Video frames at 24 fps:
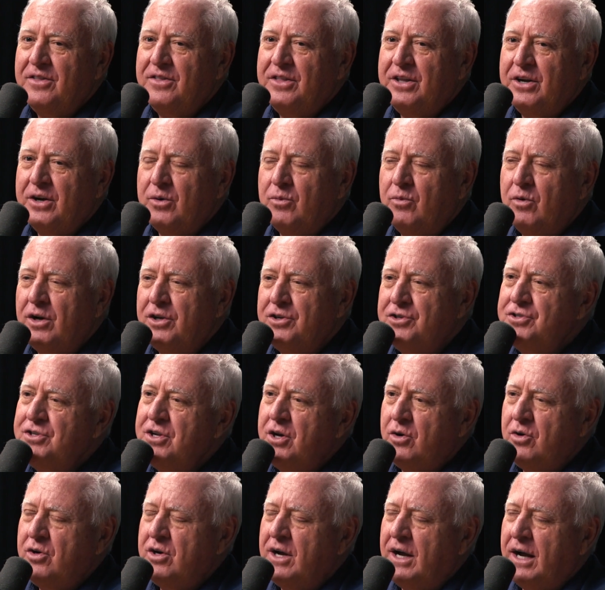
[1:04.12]
there was
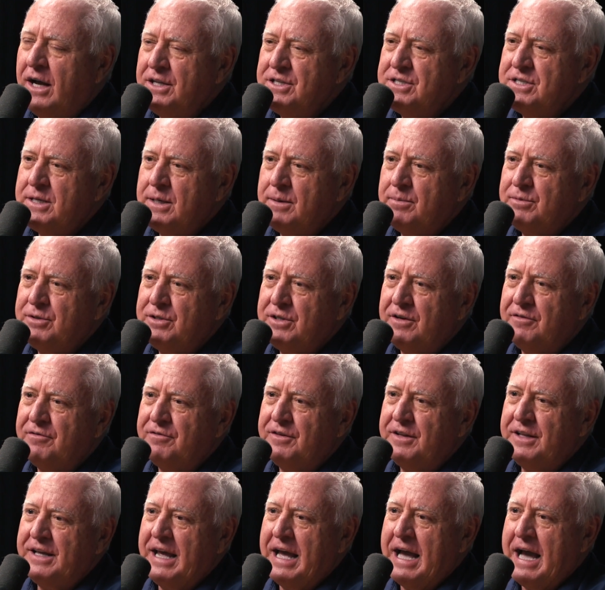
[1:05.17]
no concept
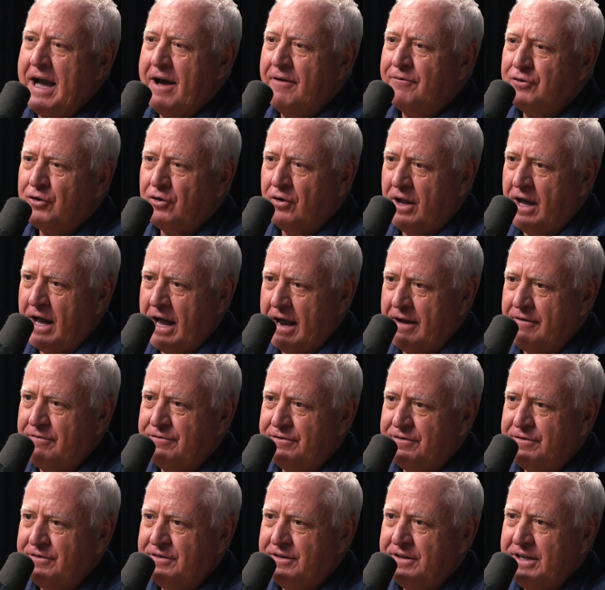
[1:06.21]
of the
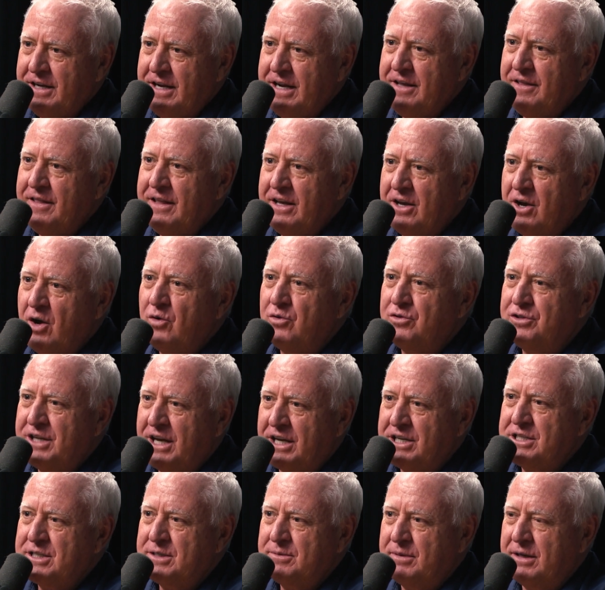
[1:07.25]
afterlife in the Old
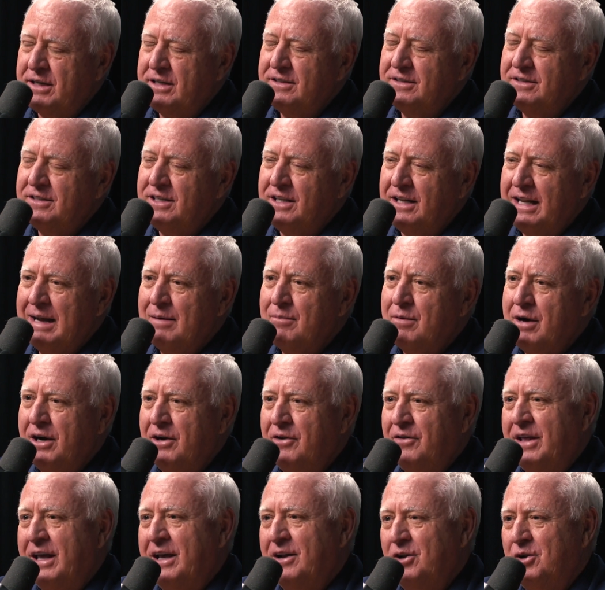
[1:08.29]
Testament. Elaborate
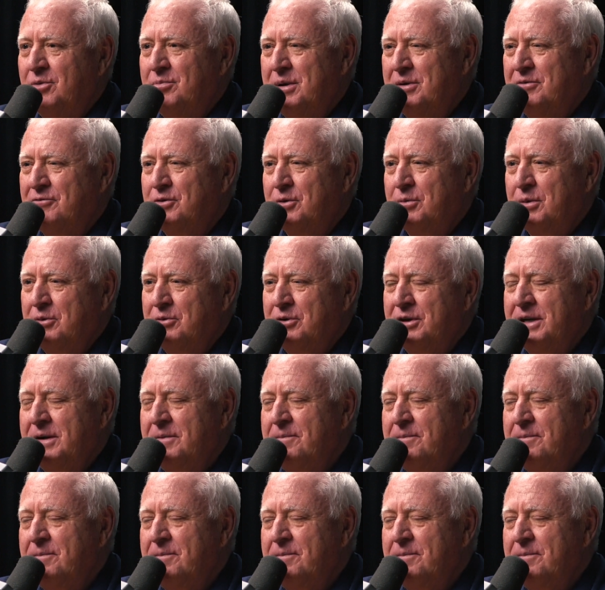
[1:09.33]
on that a little bit for me, will